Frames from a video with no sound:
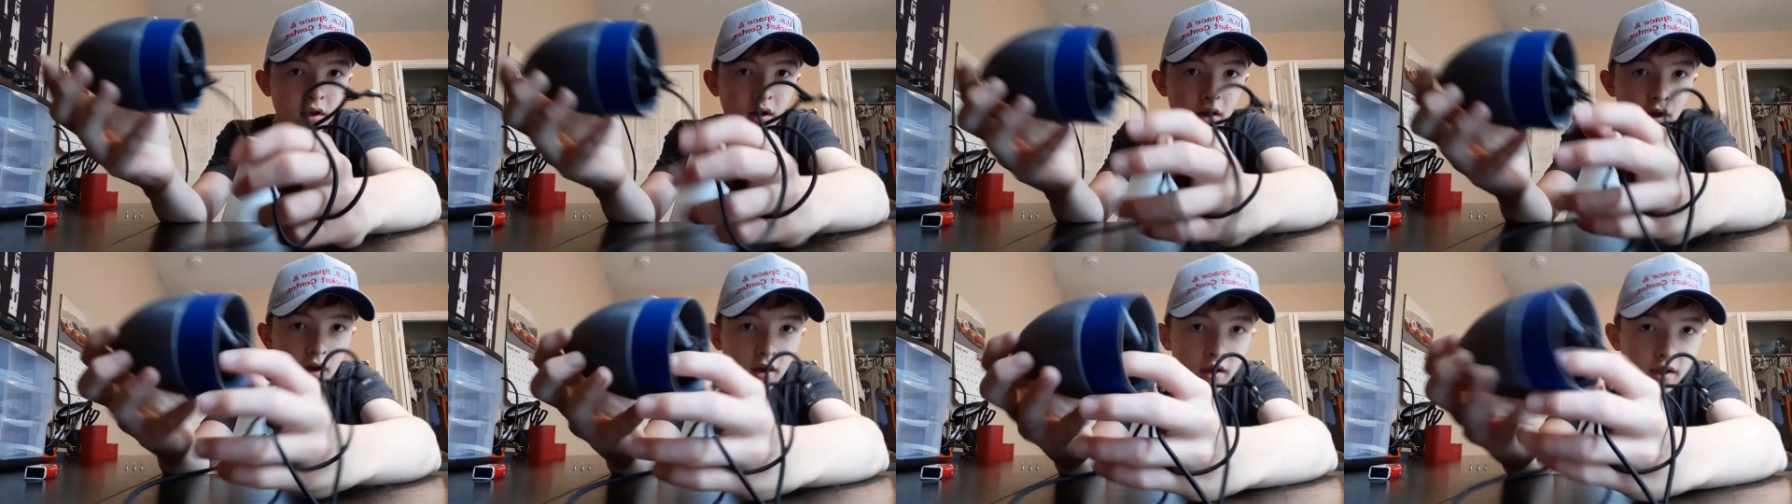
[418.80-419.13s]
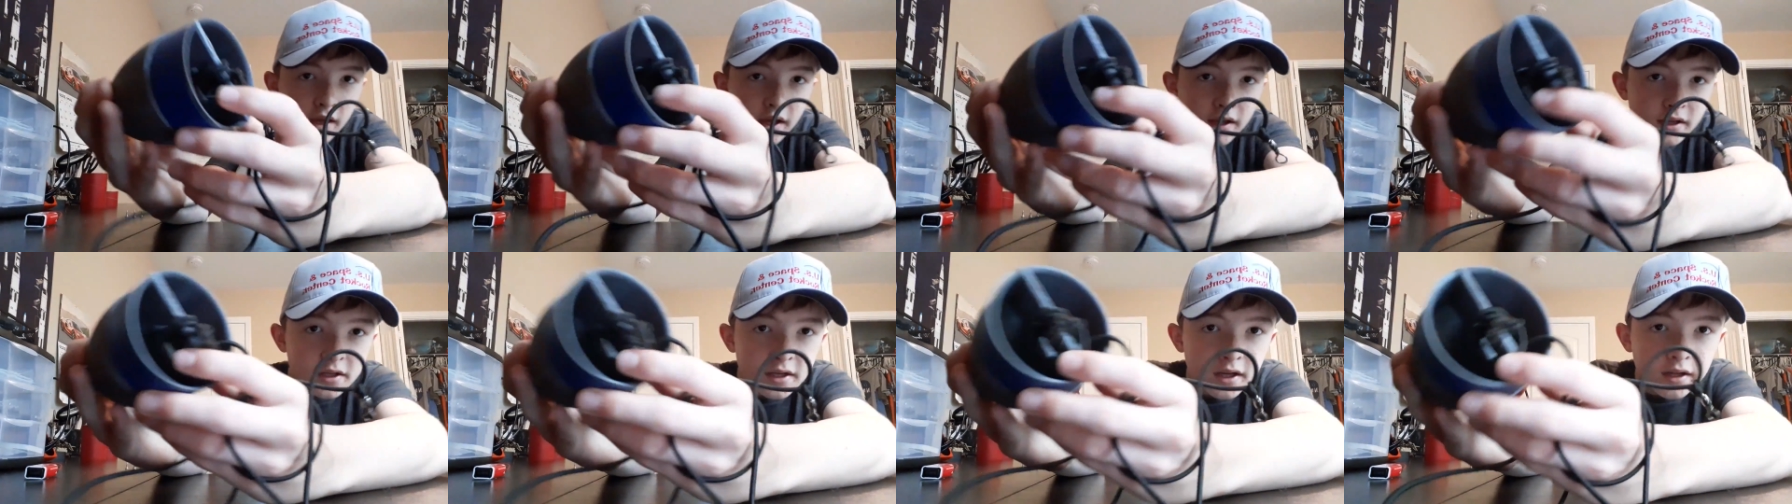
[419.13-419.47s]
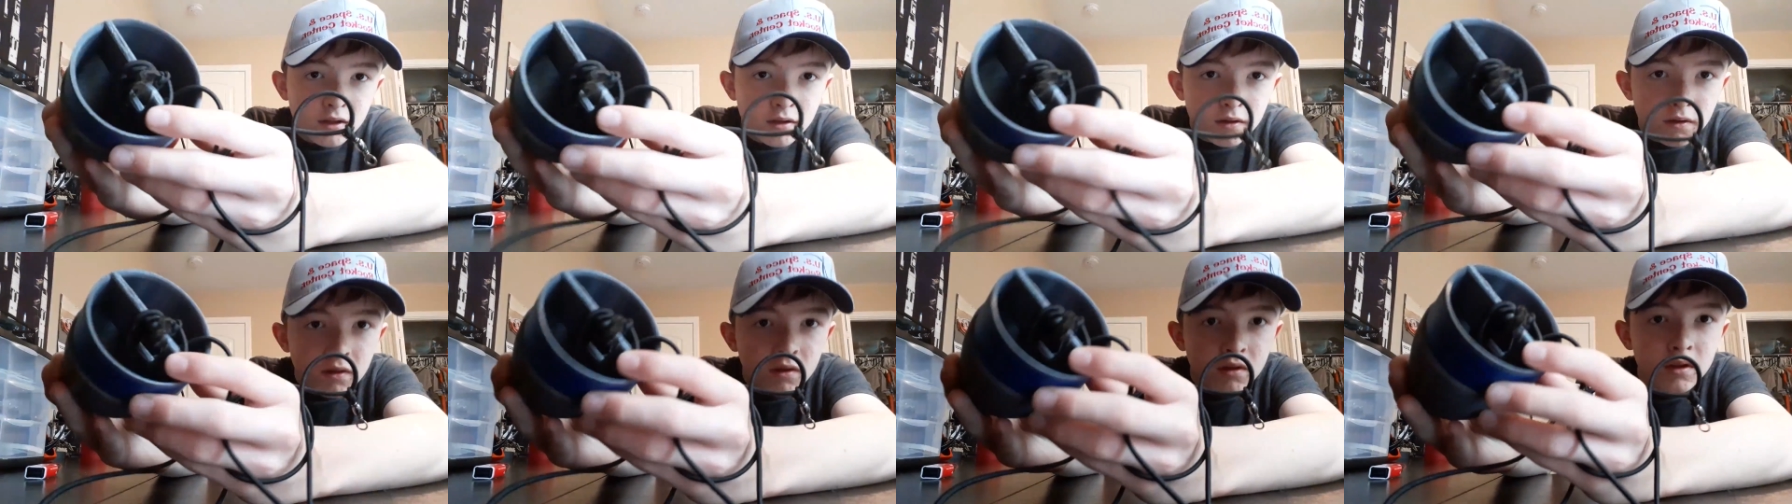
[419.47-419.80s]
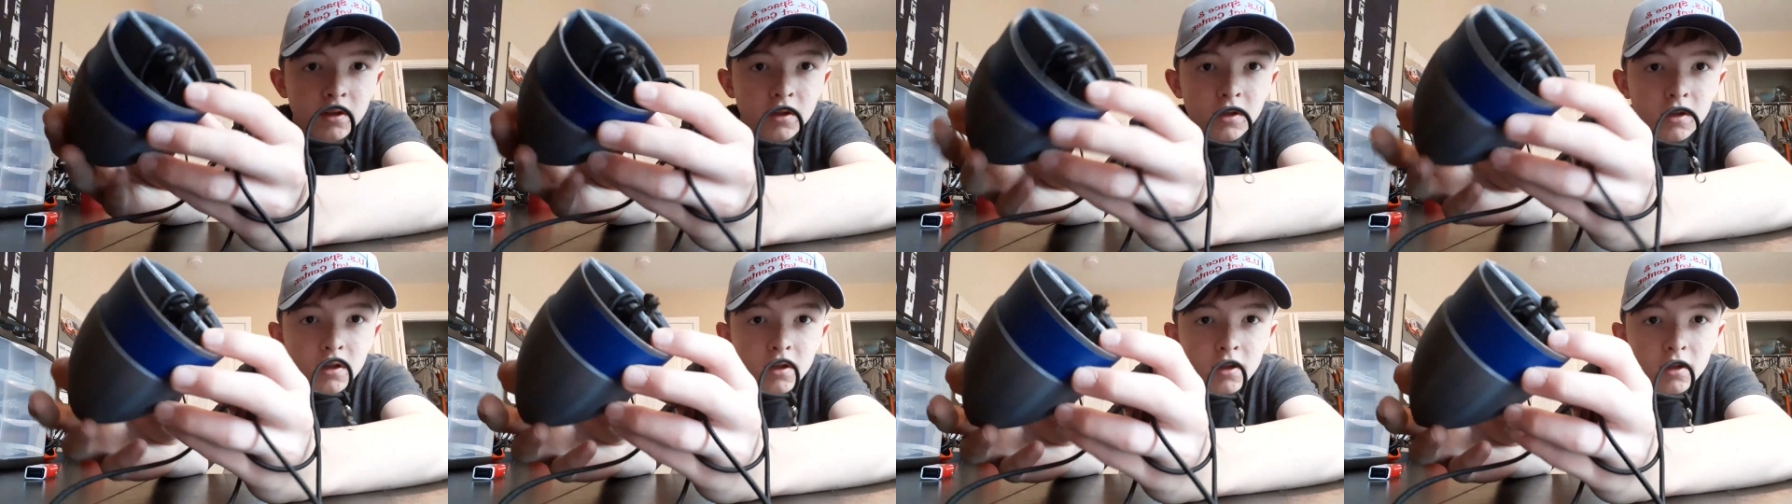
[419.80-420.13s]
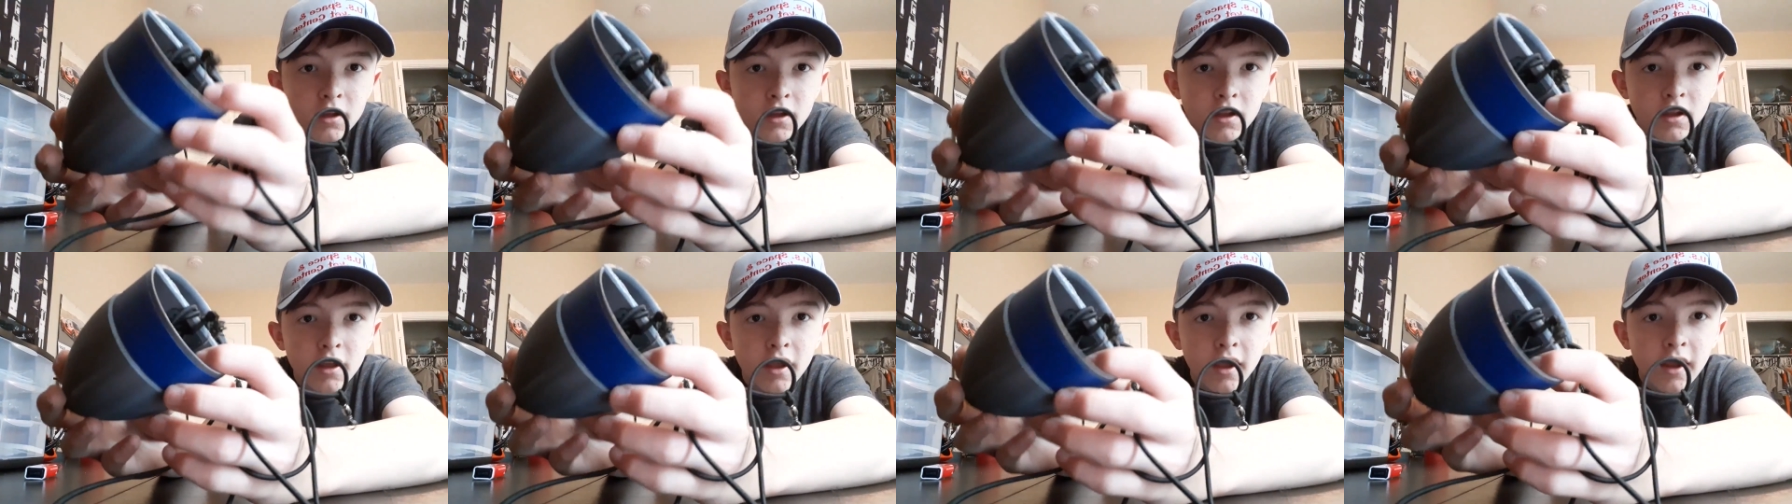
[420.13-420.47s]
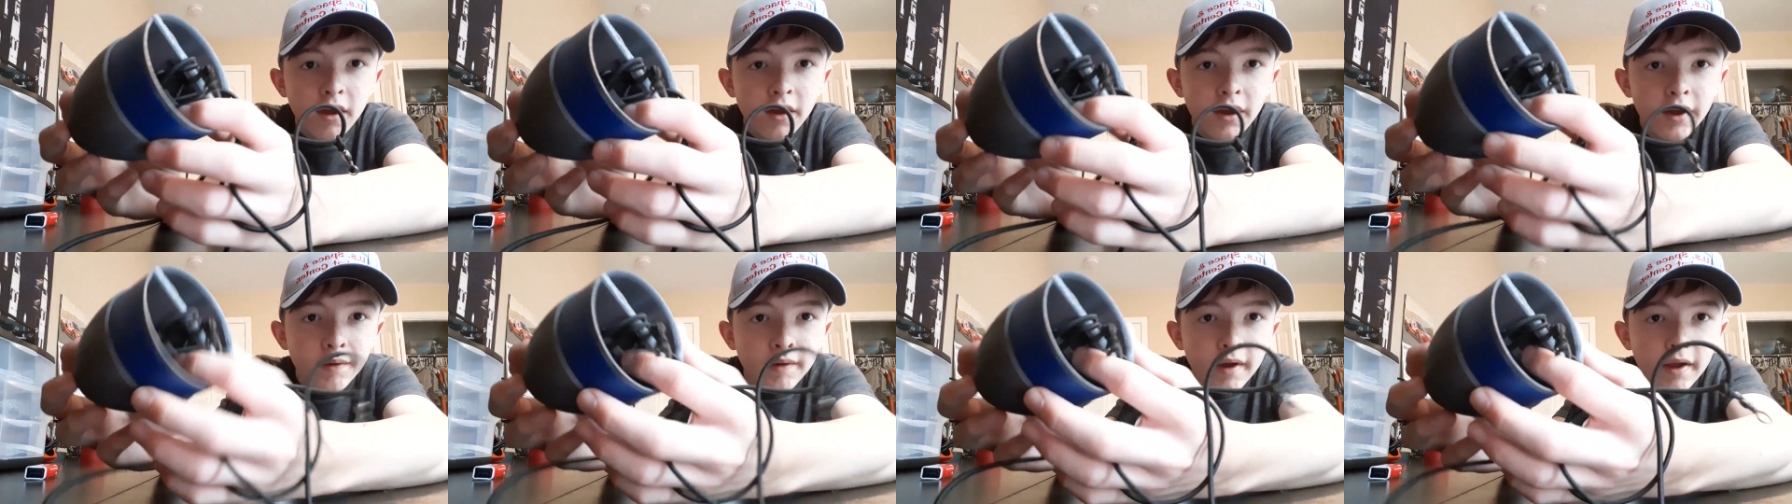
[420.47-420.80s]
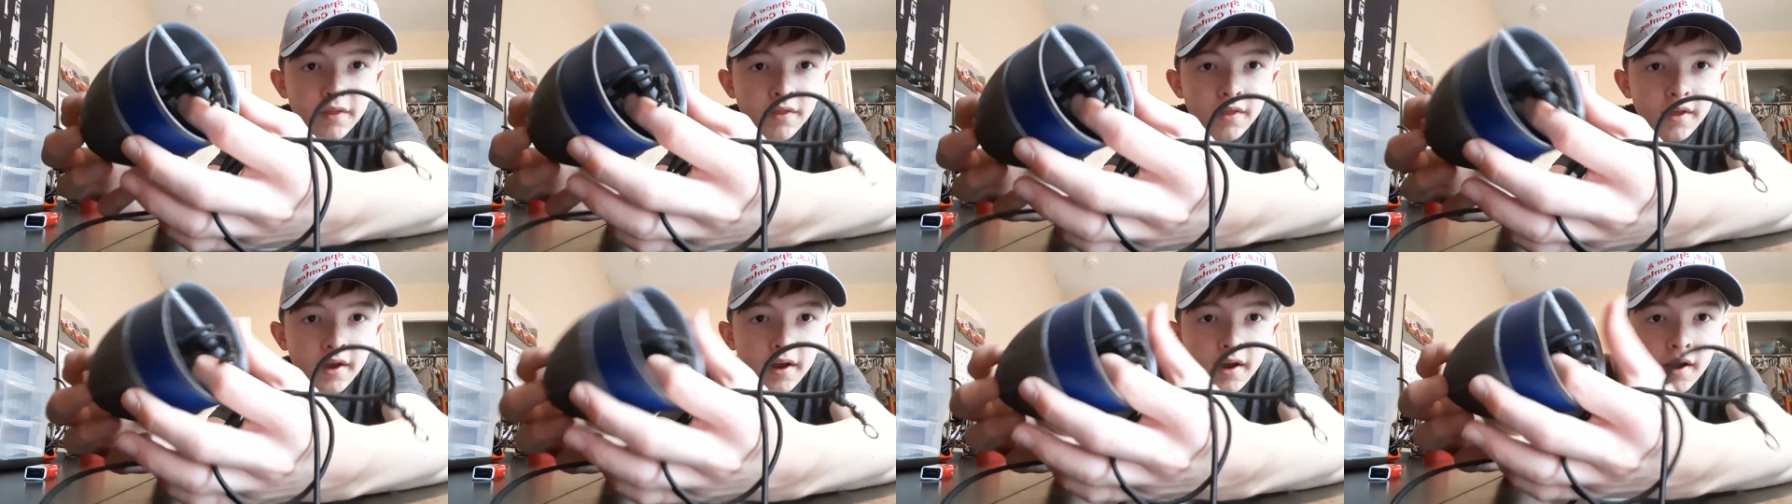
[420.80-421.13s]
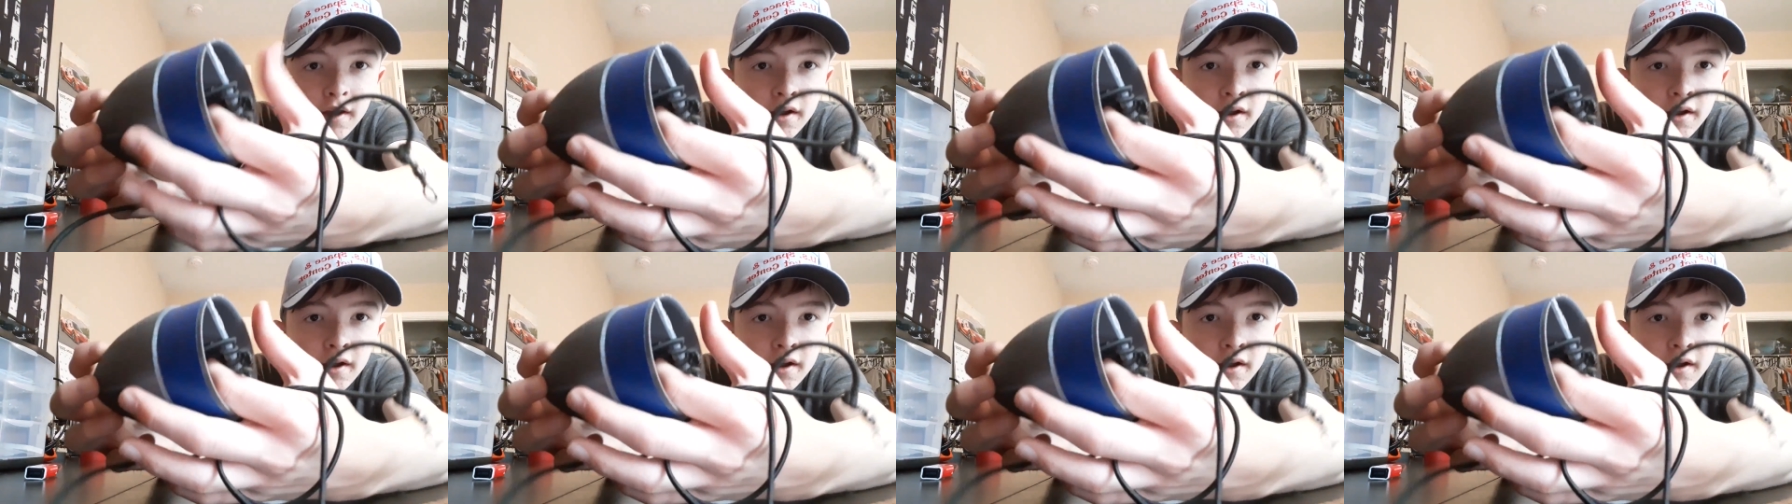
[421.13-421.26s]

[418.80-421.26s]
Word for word: uh, yeah, it's got a little area right there,